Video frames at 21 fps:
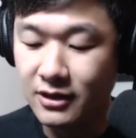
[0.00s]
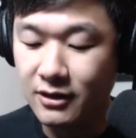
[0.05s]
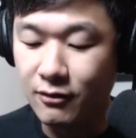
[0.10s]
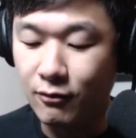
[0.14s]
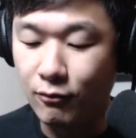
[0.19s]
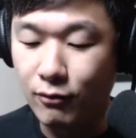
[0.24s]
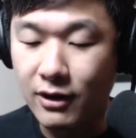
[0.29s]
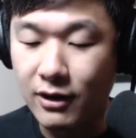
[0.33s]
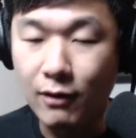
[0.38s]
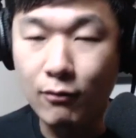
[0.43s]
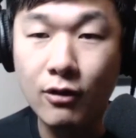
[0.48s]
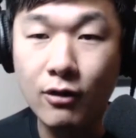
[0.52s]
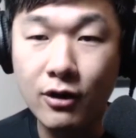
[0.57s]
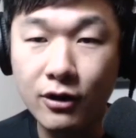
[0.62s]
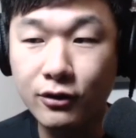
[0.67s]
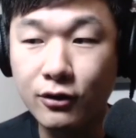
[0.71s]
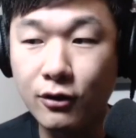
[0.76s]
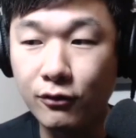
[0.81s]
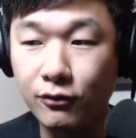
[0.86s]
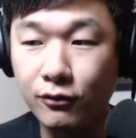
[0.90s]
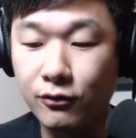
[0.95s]
What I want to
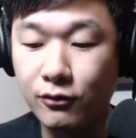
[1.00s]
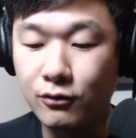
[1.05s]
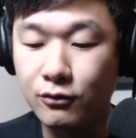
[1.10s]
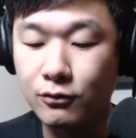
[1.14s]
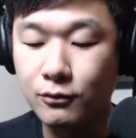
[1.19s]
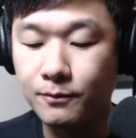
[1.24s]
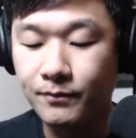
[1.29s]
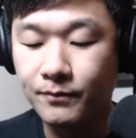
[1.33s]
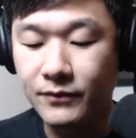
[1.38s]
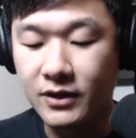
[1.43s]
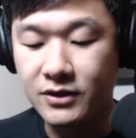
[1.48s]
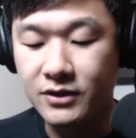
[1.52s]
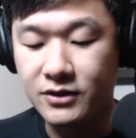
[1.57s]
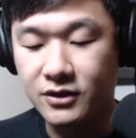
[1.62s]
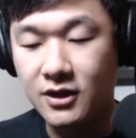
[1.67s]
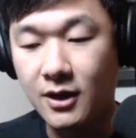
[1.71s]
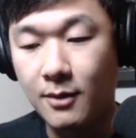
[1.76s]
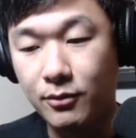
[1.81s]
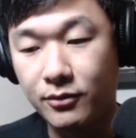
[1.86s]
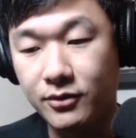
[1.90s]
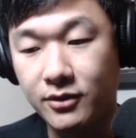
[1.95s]
go through is a
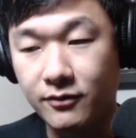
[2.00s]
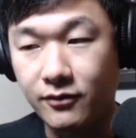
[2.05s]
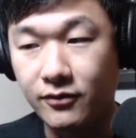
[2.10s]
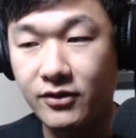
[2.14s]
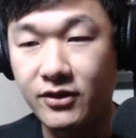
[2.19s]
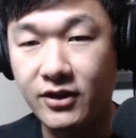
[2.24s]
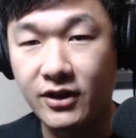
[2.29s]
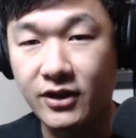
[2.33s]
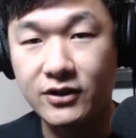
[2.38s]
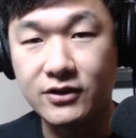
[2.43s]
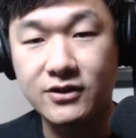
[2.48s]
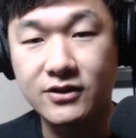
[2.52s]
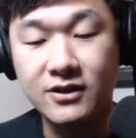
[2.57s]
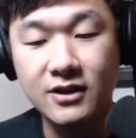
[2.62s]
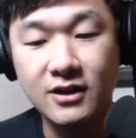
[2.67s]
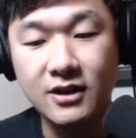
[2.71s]
couple of different things.